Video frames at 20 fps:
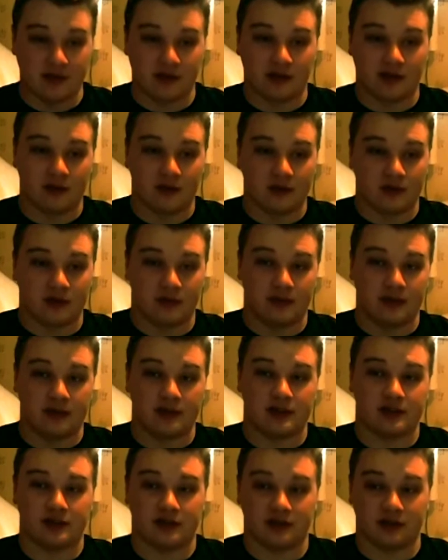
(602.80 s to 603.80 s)
the Google
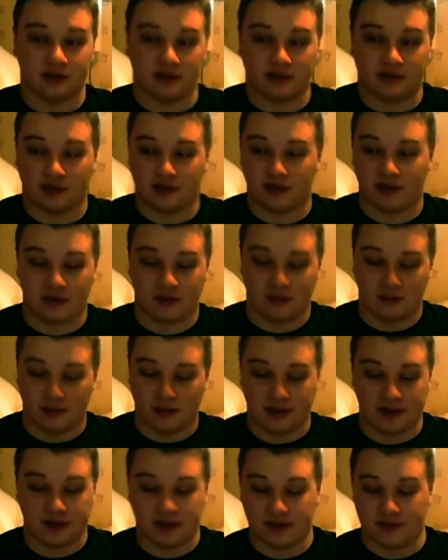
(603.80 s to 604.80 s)
comments, the Google
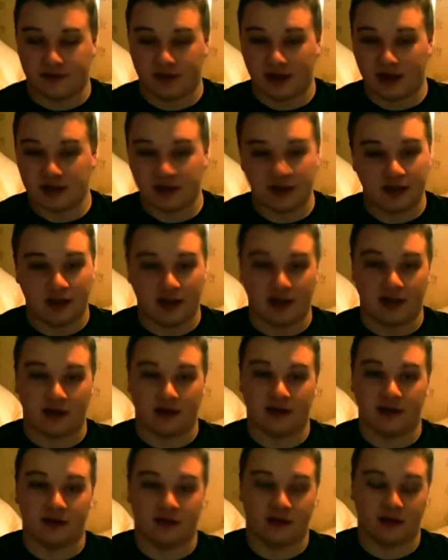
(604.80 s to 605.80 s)
Plus stuff, I actually like
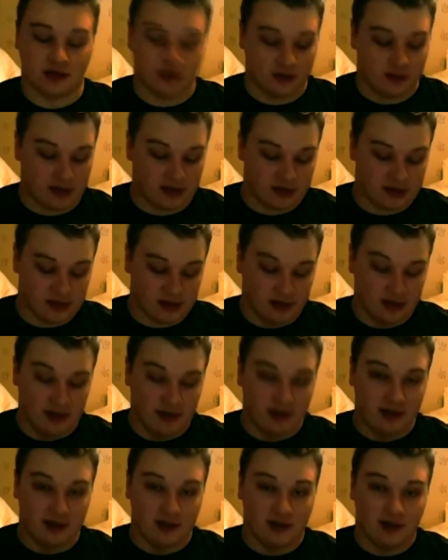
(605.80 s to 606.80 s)
the comments.
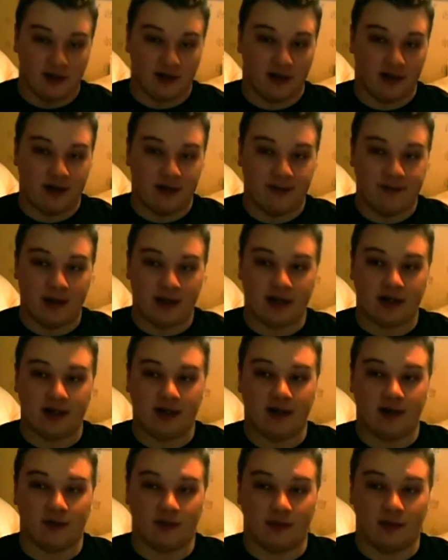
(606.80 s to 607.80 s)
I can
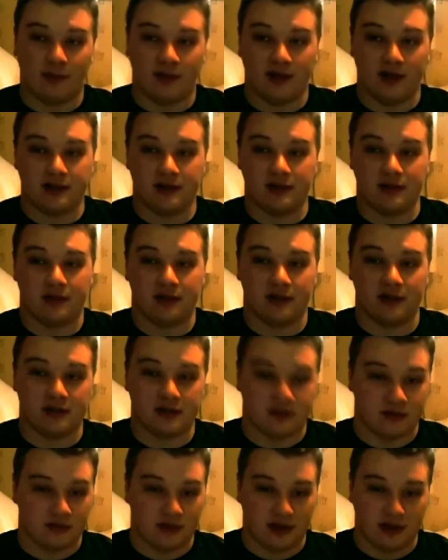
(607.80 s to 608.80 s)
now reply to you
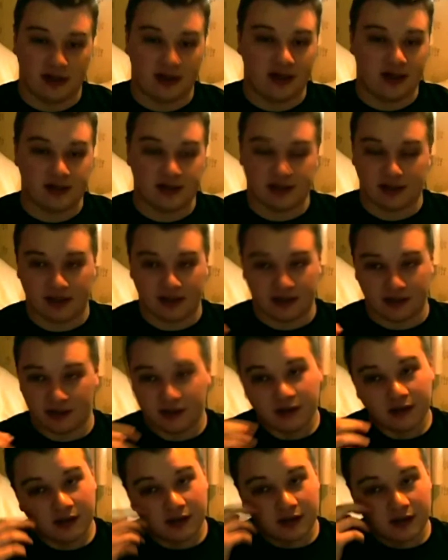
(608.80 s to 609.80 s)
guys really easily
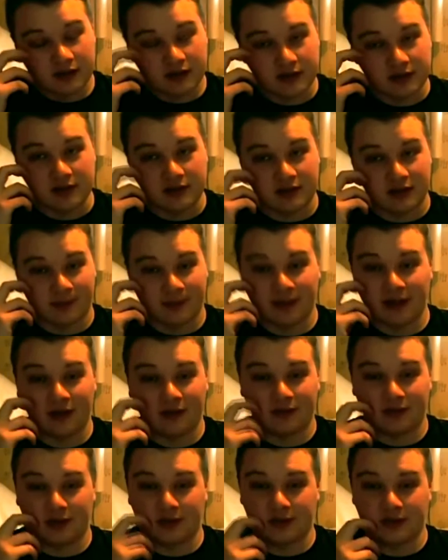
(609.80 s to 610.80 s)
just in the top. I don't
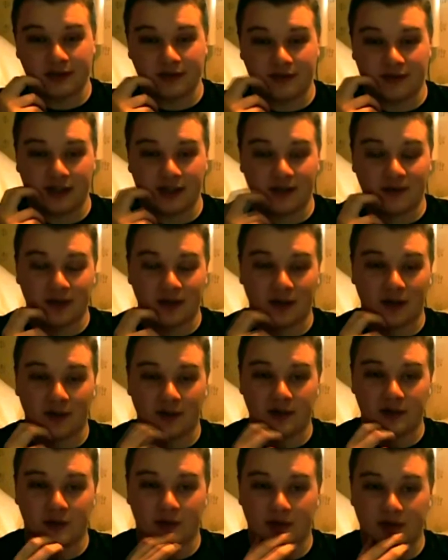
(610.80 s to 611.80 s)
have to go to the video and go
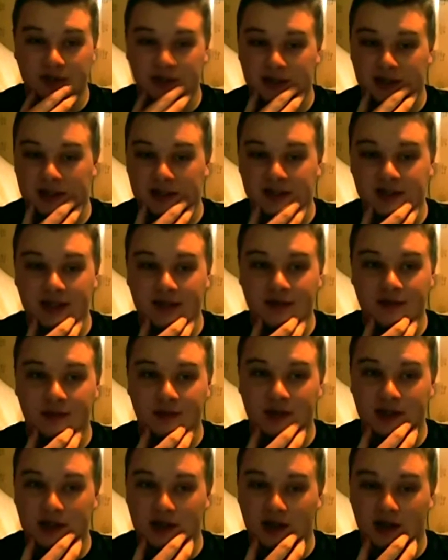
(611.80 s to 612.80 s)
into it, so that saves
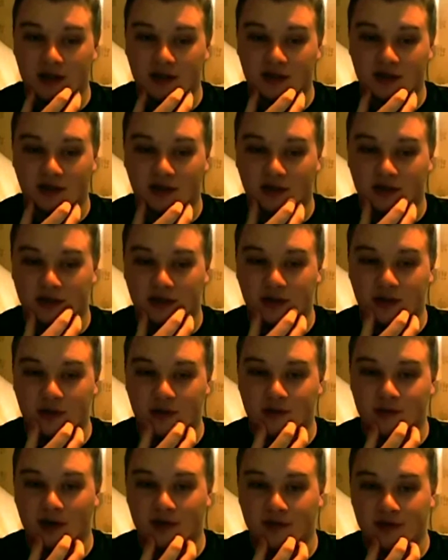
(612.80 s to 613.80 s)
me a
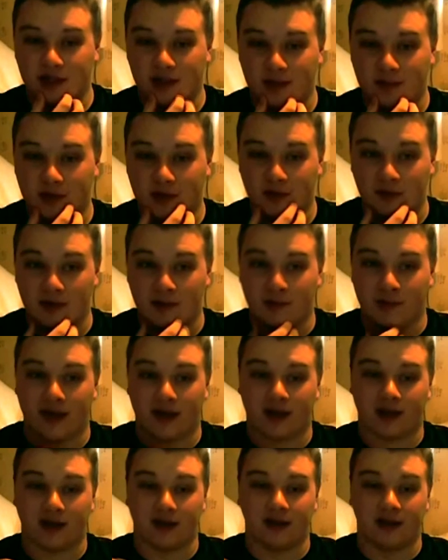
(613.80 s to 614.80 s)
huge amount of time commenting
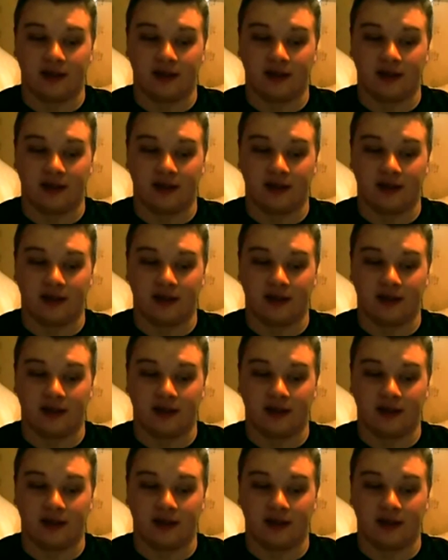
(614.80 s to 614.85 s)
back.